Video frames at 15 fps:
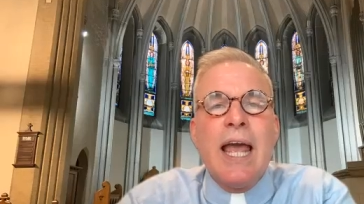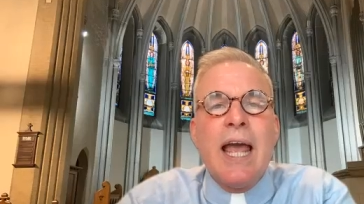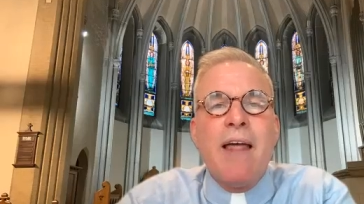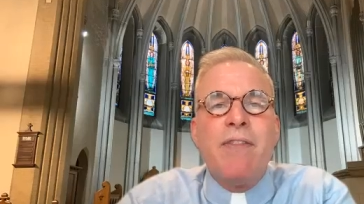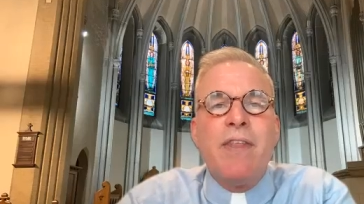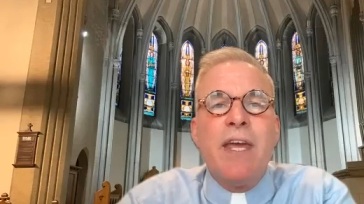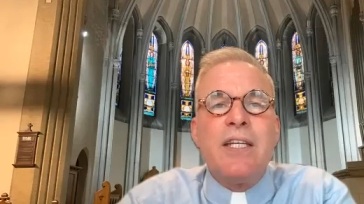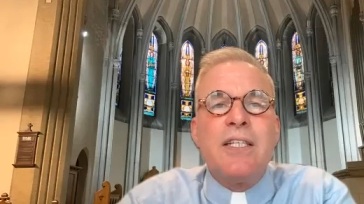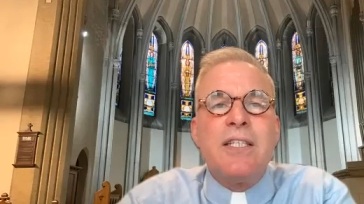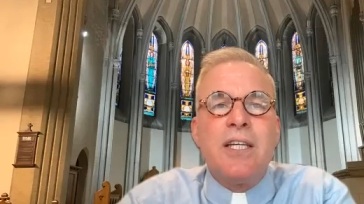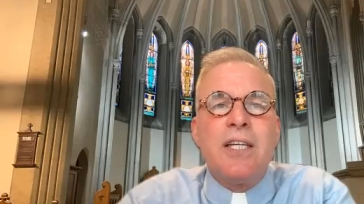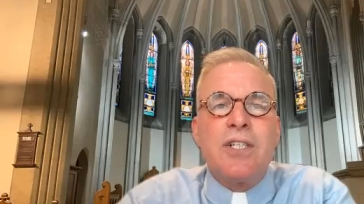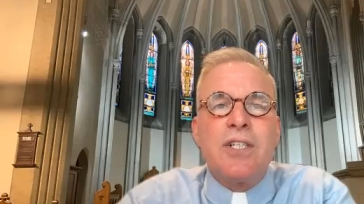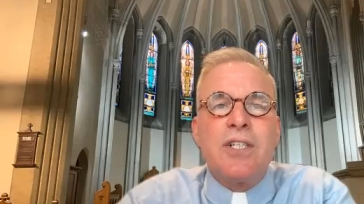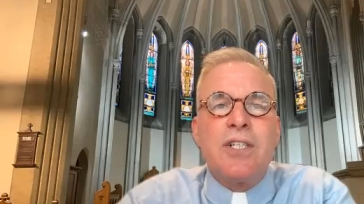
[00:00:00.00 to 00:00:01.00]
And they
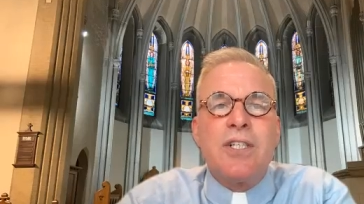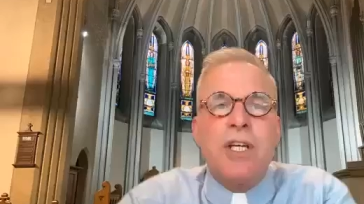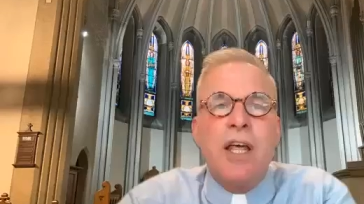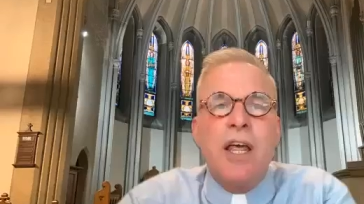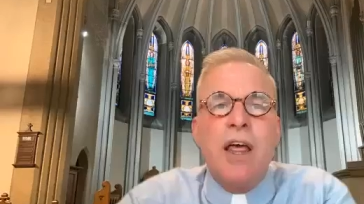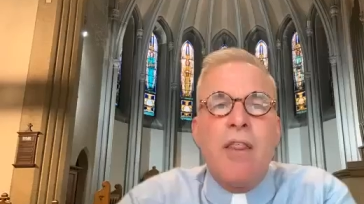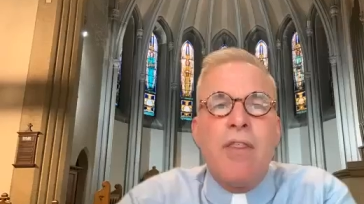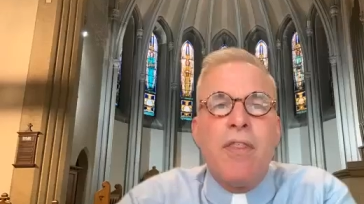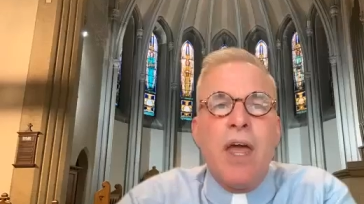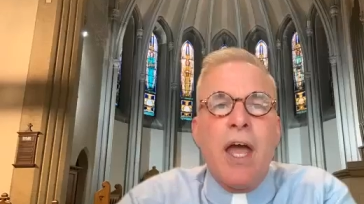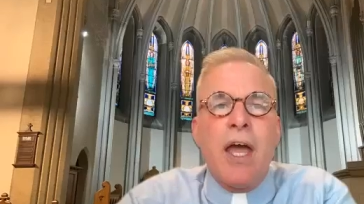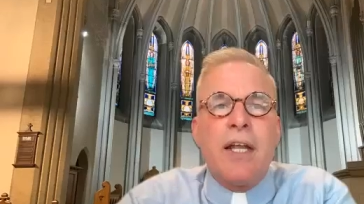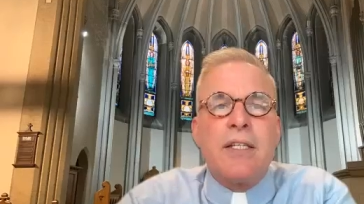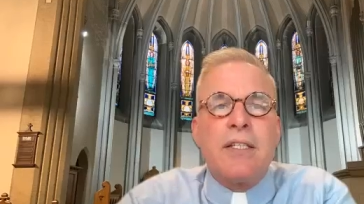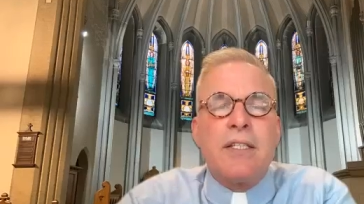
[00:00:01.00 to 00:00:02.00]
teach
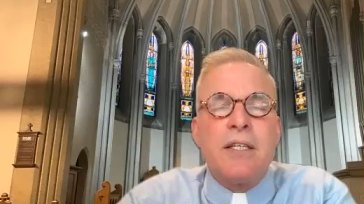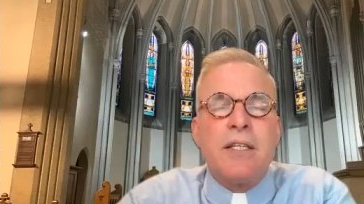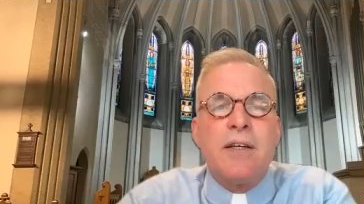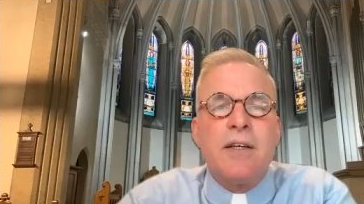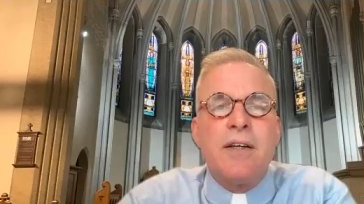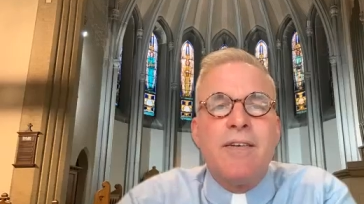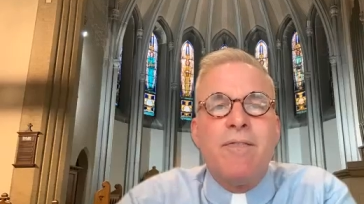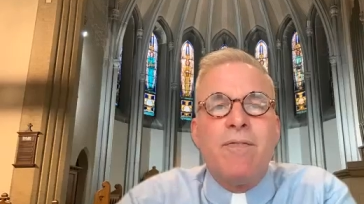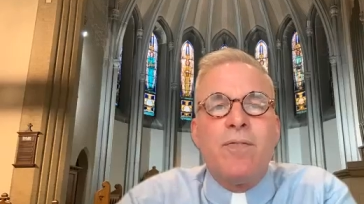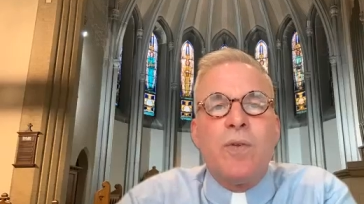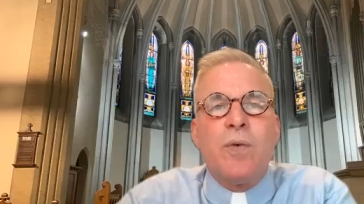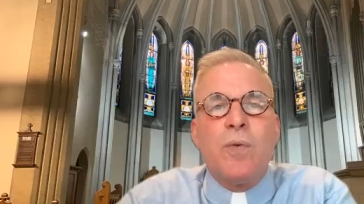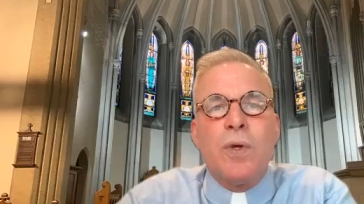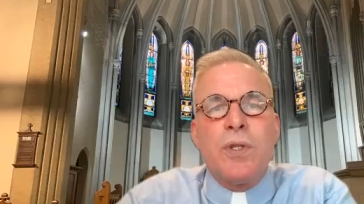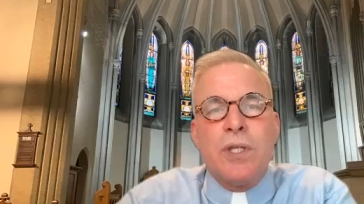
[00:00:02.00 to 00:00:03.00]
that
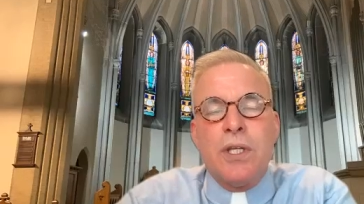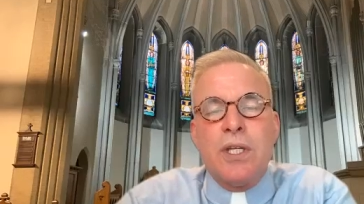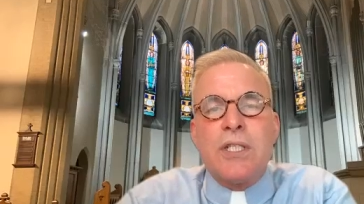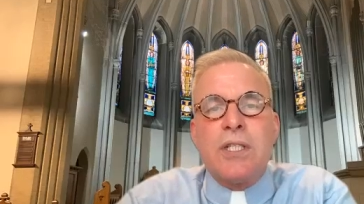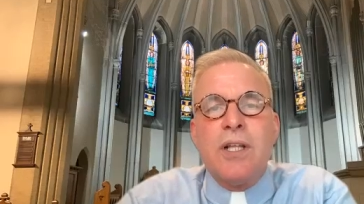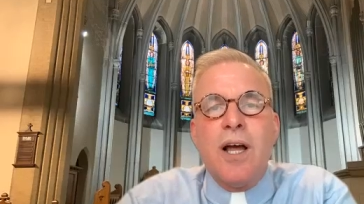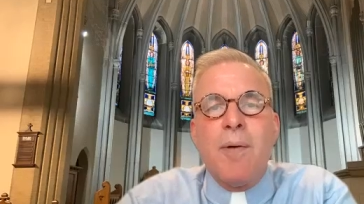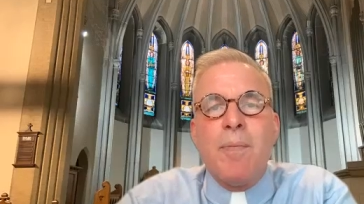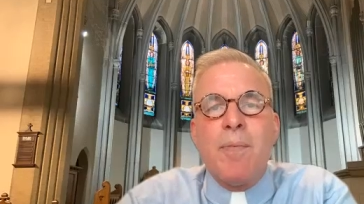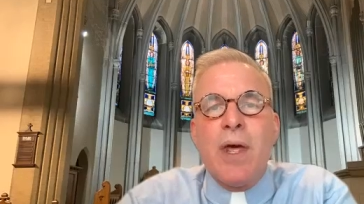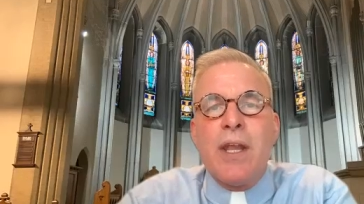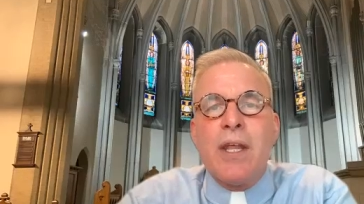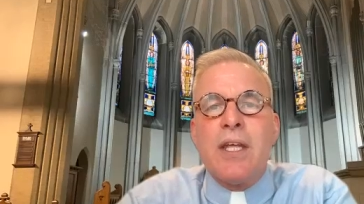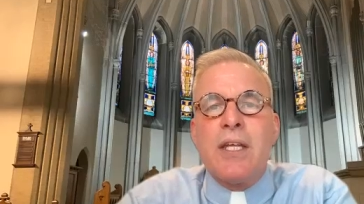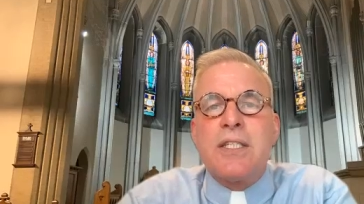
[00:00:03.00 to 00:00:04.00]
within Islam
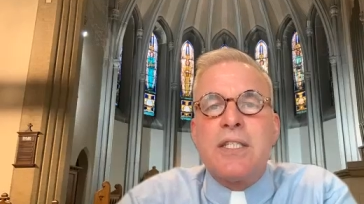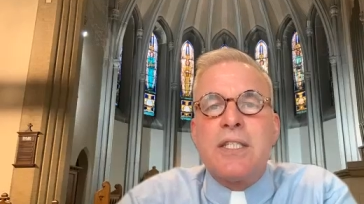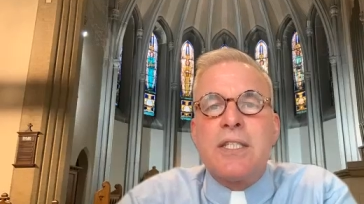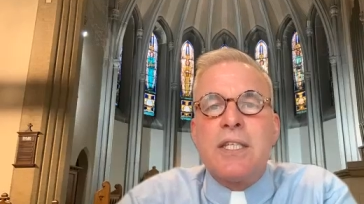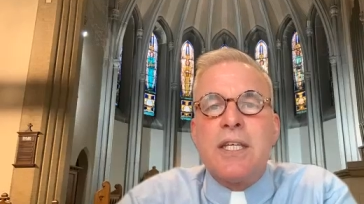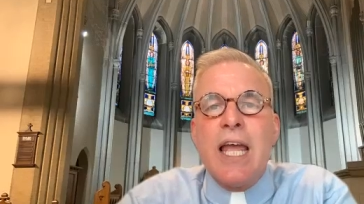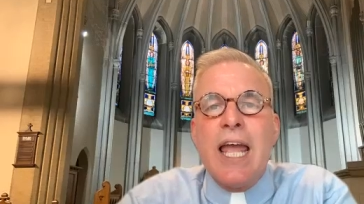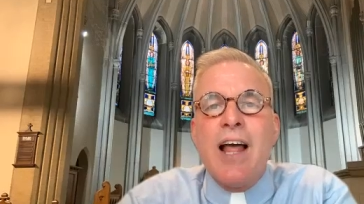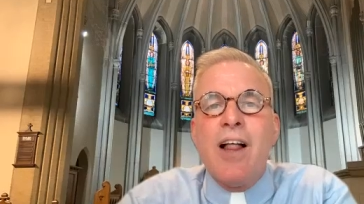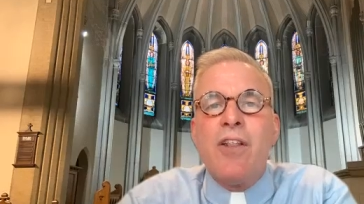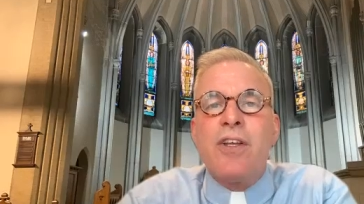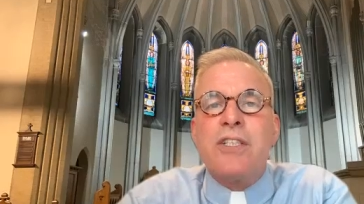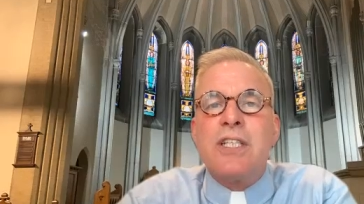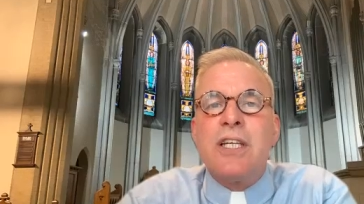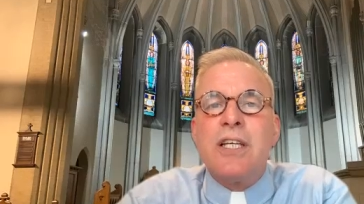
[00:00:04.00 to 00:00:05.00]
that
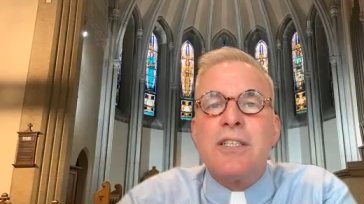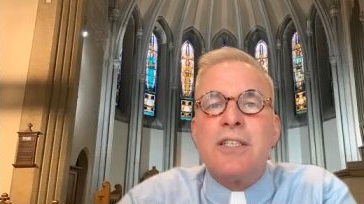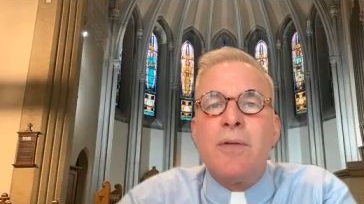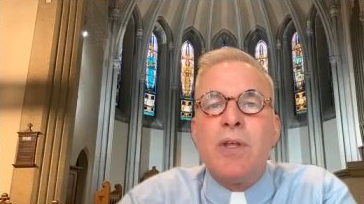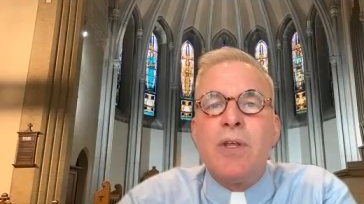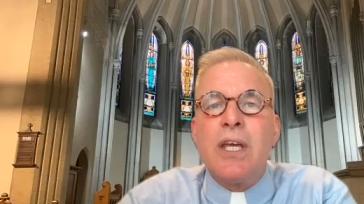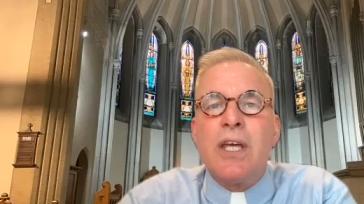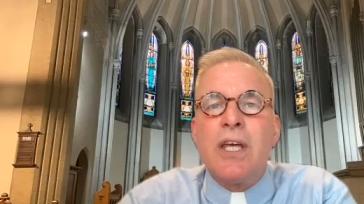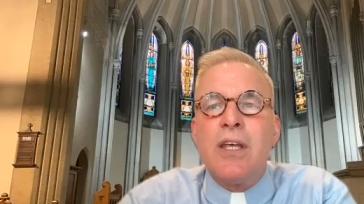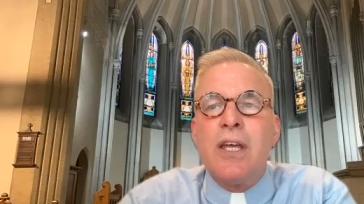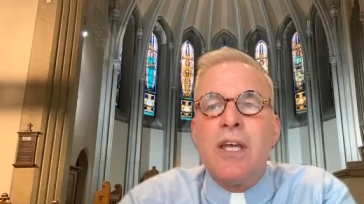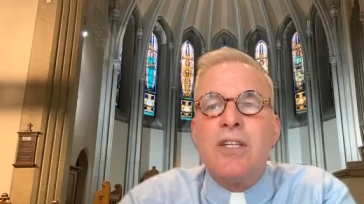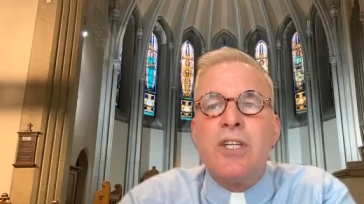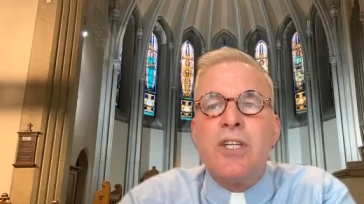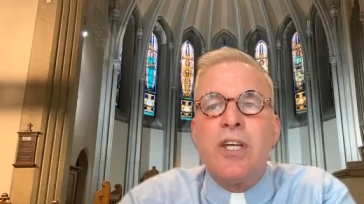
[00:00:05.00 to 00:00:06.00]
hell is something
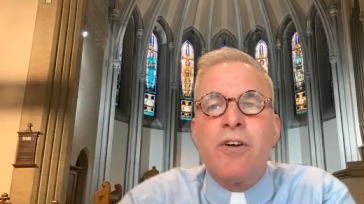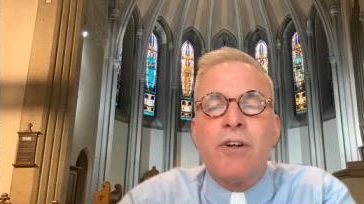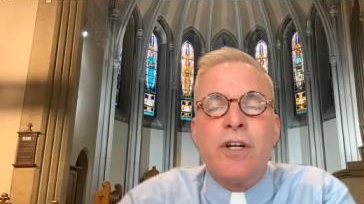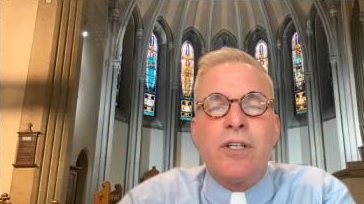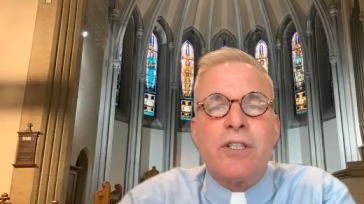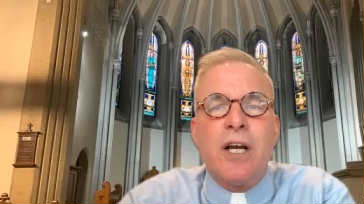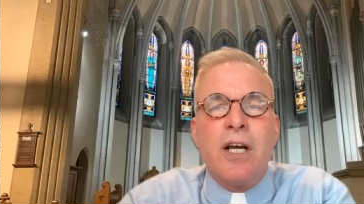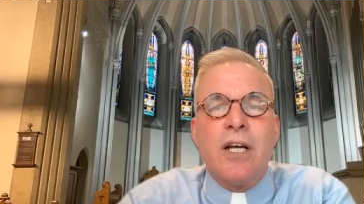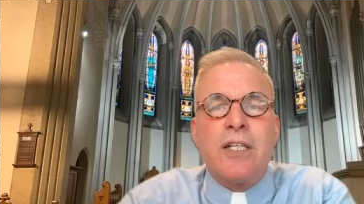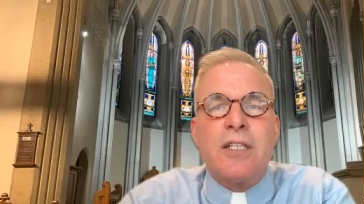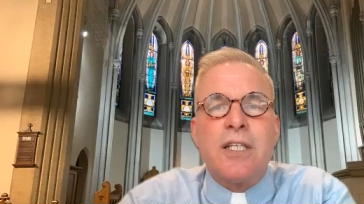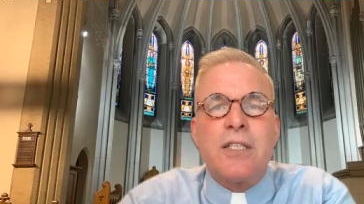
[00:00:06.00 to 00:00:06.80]
interior to us.